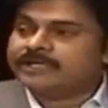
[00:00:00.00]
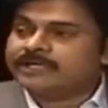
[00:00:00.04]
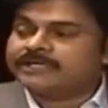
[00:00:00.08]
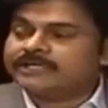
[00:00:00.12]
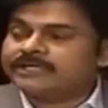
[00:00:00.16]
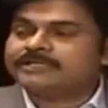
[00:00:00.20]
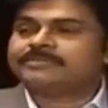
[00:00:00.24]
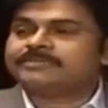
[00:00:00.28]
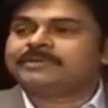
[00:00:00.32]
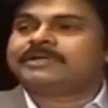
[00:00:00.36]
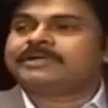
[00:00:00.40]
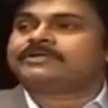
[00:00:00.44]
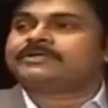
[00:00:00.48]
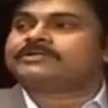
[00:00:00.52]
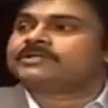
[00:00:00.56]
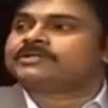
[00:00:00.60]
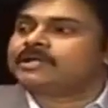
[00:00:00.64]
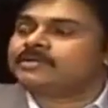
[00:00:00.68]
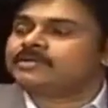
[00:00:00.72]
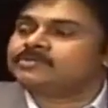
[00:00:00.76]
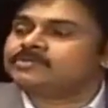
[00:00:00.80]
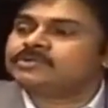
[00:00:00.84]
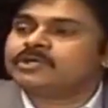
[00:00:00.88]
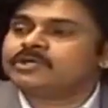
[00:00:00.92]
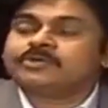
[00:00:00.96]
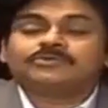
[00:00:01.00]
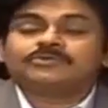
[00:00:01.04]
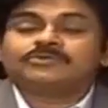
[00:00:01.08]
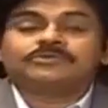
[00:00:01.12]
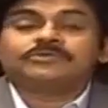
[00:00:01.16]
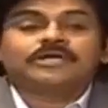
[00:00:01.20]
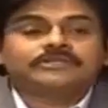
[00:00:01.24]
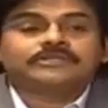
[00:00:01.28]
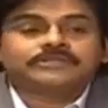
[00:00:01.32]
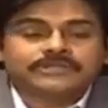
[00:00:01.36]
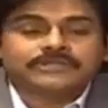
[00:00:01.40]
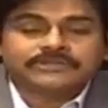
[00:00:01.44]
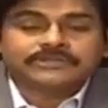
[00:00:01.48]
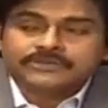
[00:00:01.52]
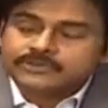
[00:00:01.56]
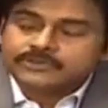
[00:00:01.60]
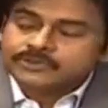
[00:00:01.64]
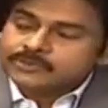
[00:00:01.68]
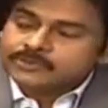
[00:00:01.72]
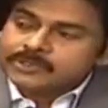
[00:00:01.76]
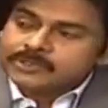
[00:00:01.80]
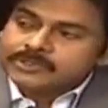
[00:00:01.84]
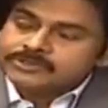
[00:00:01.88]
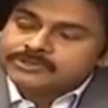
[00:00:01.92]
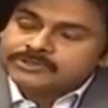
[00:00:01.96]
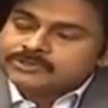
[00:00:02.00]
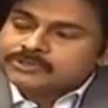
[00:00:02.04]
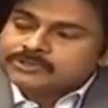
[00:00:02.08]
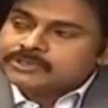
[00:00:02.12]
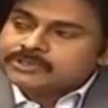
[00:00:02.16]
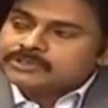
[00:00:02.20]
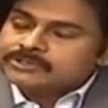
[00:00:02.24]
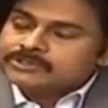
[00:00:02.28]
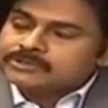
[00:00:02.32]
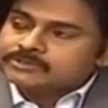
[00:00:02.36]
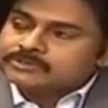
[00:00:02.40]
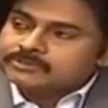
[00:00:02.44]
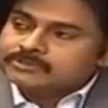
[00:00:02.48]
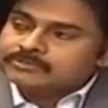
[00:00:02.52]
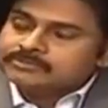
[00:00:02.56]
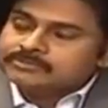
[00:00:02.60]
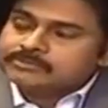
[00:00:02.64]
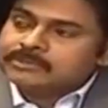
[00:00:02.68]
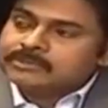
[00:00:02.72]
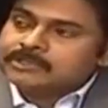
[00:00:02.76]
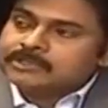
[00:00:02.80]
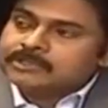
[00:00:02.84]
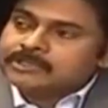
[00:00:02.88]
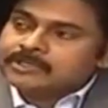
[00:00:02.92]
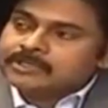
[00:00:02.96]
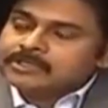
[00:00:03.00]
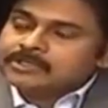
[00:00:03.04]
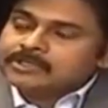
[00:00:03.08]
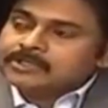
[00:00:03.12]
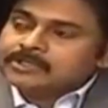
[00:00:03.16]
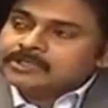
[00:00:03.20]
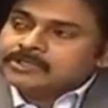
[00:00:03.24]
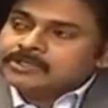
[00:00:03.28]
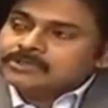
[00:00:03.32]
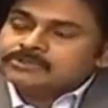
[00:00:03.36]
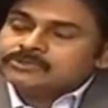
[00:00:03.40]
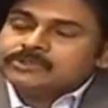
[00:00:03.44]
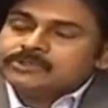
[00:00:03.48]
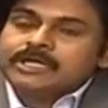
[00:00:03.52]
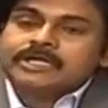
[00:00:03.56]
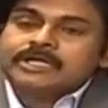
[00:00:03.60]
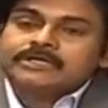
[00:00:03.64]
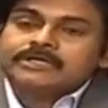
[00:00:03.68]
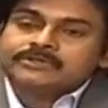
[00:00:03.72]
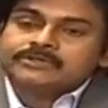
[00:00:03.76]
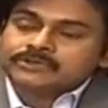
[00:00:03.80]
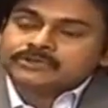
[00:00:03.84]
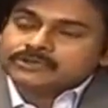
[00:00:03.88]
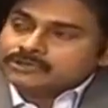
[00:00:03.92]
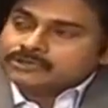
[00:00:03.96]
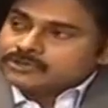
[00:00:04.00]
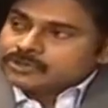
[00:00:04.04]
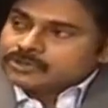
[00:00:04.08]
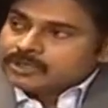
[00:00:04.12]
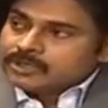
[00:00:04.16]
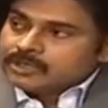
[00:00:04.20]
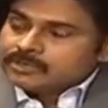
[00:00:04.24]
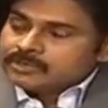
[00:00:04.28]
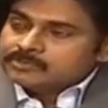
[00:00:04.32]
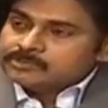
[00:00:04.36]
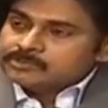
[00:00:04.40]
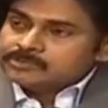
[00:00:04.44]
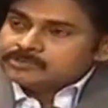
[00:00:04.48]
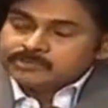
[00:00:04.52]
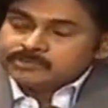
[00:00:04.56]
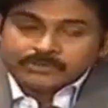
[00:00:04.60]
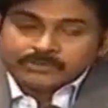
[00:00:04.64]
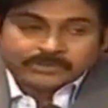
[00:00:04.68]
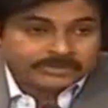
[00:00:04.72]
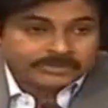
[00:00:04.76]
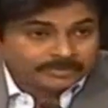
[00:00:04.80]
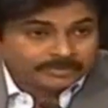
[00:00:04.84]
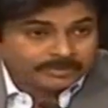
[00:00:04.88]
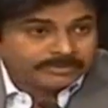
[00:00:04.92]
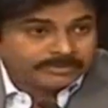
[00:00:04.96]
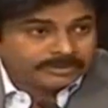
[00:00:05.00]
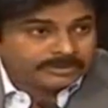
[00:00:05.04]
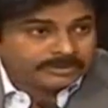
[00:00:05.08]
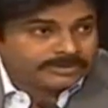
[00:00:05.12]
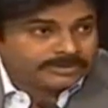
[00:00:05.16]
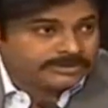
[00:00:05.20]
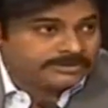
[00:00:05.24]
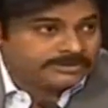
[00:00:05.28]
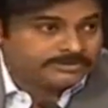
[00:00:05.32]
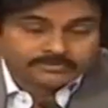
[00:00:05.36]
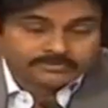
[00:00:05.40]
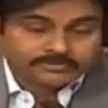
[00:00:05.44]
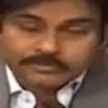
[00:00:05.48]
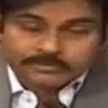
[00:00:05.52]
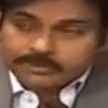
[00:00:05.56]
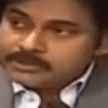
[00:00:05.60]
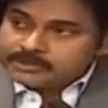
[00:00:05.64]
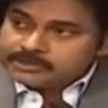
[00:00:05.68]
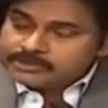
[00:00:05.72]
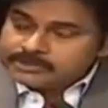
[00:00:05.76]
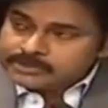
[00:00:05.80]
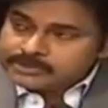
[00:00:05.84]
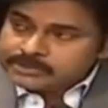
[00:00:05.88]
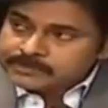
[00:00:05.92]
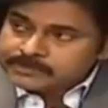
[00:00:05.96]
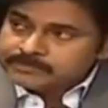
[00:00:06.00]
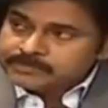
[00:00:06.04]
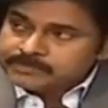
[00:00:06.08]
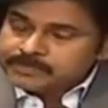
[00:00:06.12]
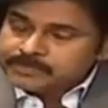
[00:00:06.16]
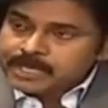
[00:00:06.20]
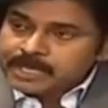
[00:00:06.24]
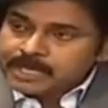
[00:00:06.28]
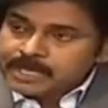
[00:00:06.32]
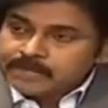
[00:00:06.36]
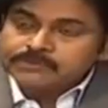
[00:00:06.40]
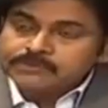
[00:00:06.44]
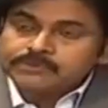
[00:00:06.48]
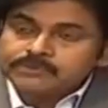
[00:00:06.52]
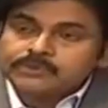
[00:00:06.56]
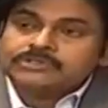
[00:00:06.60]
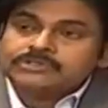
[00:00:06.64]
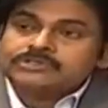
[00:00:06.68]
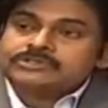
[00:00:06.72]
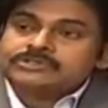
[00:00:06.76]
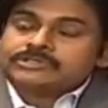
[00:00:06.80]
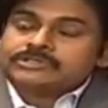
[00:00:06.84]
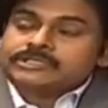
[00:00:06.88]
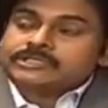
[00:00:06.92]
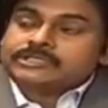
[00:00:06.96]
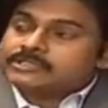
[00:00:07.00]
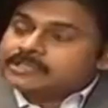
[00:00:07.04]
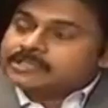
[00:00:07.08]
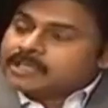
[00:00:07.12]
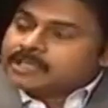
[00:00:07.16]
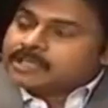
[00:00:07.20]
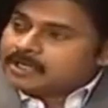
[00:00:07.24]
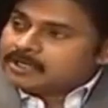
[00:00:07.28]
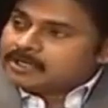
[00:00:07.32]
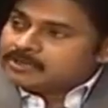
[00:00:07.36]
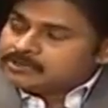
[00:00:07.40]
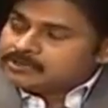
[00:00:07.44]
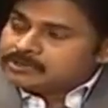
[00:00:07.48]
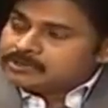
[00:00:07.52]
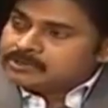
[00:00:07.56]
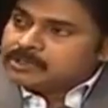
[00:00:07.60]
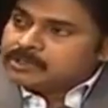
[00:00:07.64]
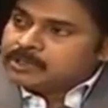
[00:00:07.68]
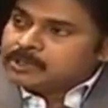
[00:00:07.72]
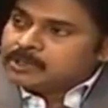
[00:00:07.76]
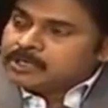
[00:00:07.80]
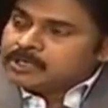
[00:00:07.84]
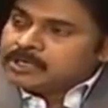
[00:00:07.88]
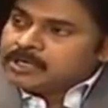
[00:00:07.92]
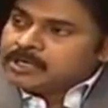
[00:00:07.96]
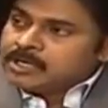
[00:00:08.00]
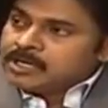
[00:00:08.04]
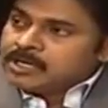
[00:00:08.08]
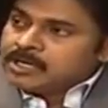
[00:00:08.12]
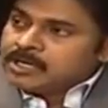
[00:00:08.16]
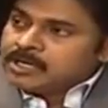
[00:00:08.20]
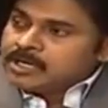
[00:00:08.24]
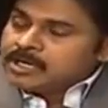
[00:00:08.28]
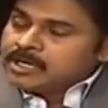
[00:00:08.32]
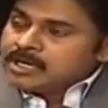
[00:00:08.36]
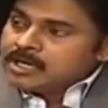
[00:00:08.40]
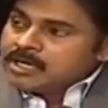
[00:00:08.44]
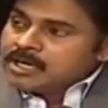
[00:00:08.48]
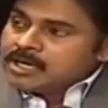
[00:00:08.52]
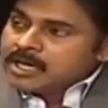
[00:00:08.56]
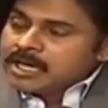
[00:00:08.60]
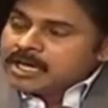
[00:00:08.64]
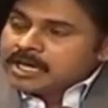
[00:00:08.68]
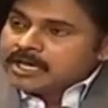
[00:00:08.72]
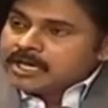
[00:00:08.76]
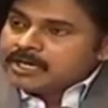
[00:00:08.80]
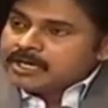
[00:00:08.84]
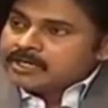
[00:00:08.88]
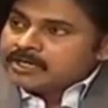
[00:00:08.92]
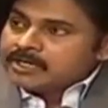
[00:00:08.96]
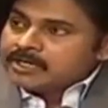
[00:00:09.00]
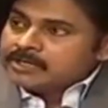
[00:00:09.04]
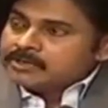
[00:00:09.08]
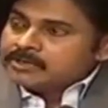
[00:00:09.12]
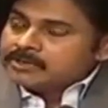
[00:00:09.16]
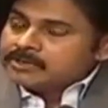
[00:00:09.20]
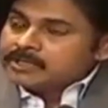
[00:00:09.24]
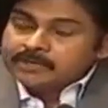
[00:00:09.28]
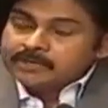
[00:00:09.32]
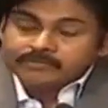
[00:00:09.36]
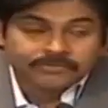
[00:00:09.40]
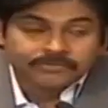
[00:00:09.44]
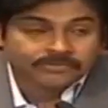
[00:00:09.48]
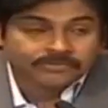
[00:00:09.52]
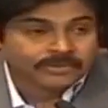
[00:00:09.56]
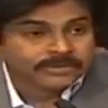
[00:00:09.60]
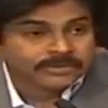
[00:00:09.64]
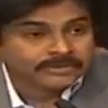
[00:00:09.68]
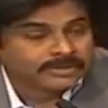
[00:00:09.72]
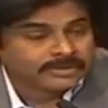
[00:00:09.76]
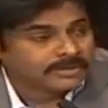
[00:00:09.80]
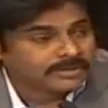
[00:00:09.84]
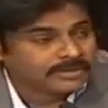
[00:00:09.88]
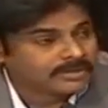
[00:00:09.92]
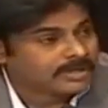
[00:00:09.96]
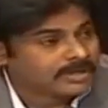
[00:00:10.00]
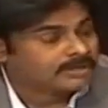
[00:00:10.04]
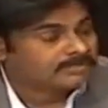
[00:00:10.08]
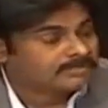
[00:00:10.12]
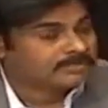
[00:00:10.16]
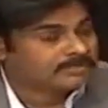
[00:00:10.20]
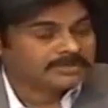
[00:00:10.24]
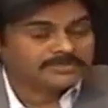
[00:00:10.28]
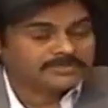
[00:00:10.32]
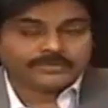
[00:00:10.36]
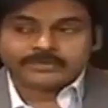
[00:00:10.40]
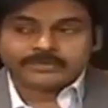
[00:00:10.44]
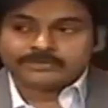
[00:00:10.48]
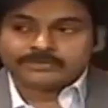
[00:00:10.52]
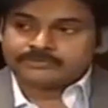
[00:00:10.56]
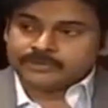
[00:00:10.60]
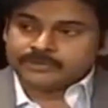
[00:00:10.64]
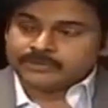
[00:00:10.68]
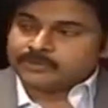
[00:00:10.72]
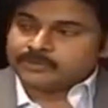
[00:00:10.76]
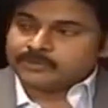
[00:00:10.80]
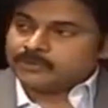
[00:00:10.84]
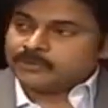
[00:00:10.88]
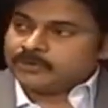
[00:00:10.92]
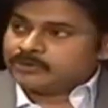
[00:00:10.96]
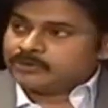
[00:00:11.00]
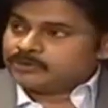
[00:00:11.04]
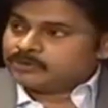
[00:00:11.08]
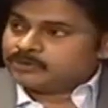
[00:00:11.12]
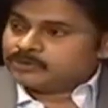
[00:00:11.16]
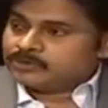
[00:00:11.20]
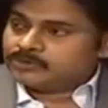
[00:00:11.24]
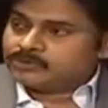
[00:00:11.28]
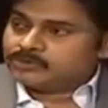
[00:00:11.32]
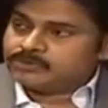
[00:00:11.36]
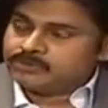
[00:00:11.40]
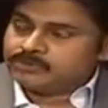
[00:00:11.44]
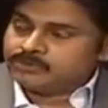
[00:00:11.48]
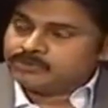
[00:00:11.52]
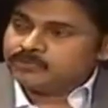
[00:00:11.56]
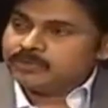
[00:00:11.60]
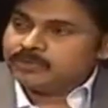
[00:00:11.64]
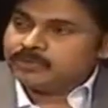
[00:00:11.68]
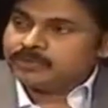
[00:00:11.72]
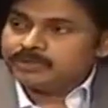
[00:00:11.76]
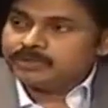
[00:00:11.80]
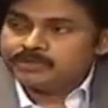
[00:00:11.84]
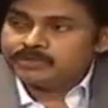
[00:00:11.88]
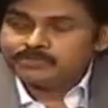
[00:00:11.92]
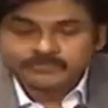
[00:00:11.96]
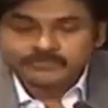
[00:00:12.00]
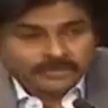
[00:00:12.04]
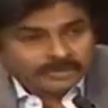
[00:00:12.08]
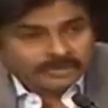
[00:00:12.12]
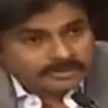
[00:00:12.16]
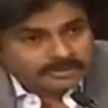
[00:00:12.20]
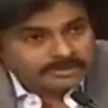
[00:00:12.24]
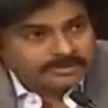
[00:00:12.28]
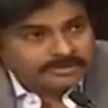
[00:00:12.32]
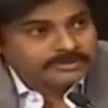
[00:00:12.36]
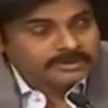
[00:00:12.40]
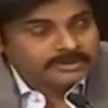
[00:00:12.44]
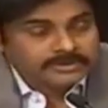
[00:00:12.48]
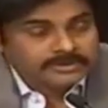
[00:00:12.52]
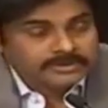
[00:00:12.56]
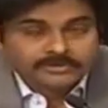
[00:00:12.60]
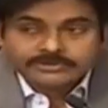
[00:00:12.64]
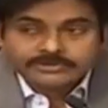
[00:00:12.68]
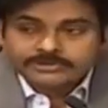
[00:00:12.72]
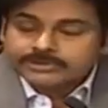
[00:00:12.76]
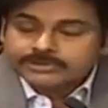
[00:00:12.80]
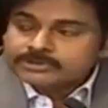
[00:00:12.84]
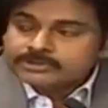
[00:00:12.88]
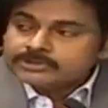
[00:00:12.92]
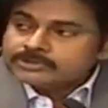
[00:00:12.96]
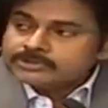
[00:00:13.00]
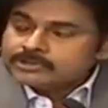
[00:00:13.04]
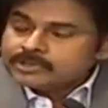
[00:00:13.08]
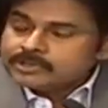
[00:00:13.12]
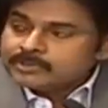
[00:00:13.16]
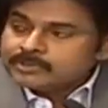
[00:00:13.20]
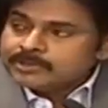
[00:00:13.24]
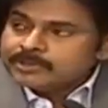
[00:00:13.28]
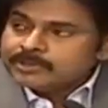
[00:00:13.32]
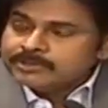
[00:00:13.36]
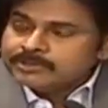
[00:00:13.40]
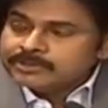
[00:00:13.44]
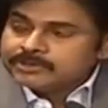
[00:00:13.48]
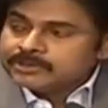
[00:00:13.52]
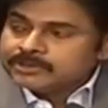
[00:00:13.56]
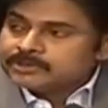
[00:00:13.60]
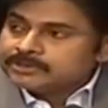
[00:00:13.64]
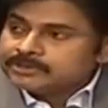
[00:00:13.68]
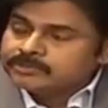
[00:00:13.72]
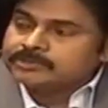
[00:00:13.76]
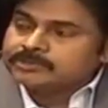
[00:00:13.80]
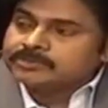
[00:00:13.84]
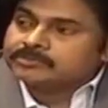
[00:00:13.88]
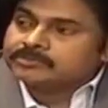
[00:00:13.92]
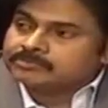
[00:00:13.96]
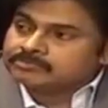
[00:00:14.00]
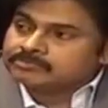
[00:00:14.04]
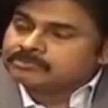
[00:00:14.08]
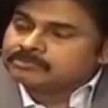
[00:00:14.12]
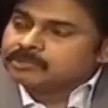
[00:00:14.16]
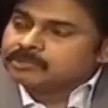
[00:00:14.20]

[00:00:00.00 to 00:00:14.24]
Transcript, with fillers: failed in my exams, so I could not continue my education. So I had to stop. So one day, the reason was I was so stressed out, and everyone, all my friends were going to for, for universities in America, and they were